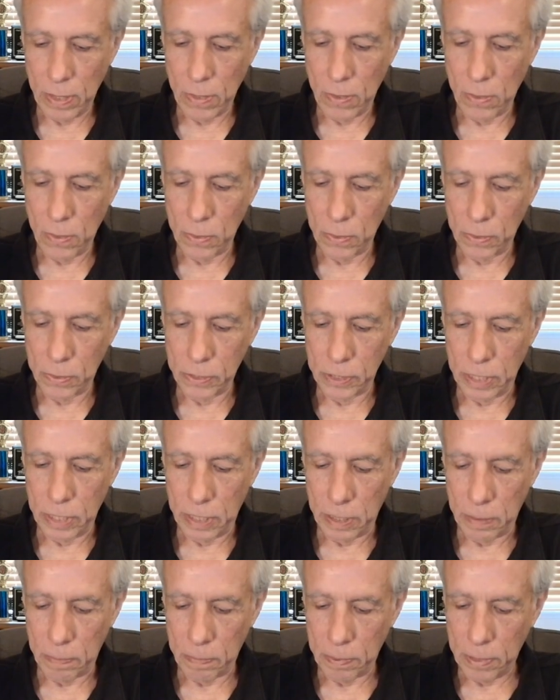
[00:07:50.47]
whole
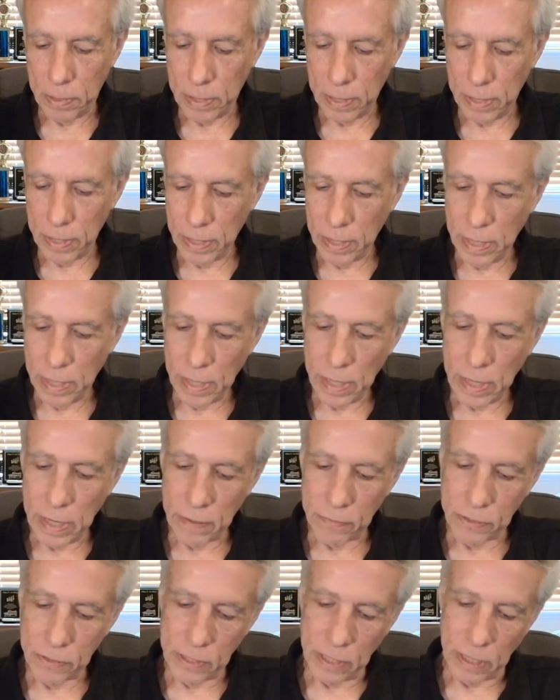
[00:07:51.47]
step,
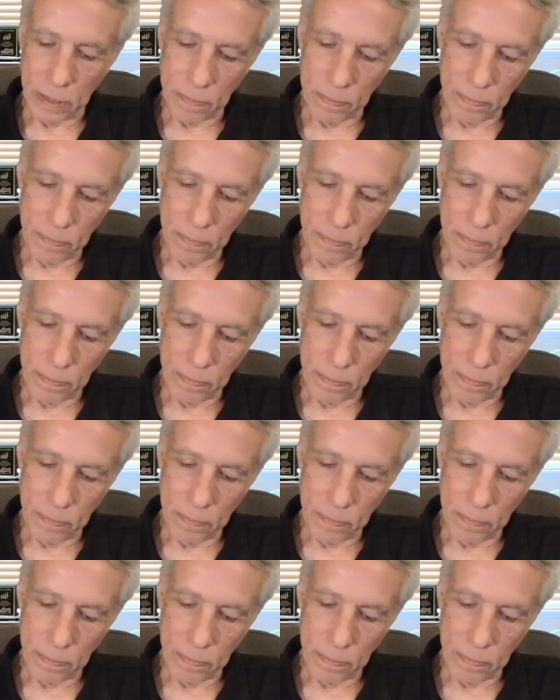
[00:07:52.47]
half step.